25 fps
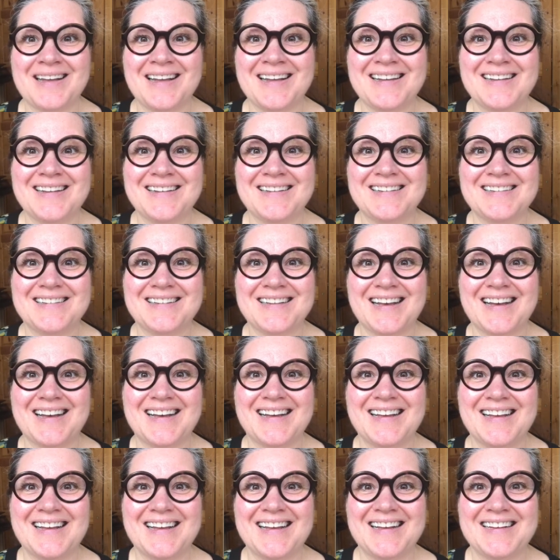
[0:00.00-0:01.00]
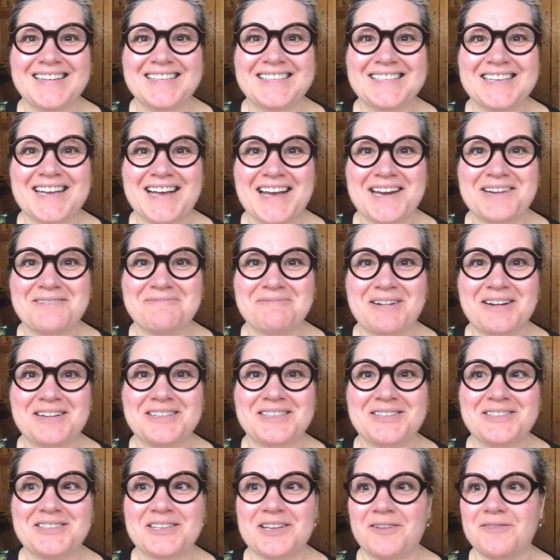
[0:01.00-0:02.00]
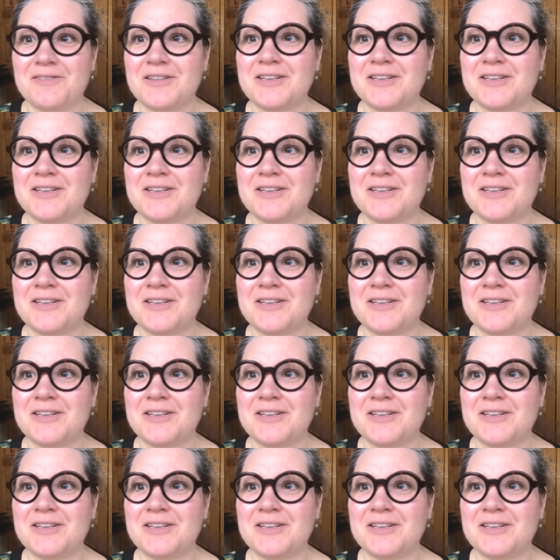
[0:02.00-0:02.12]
and chat amongst yourself.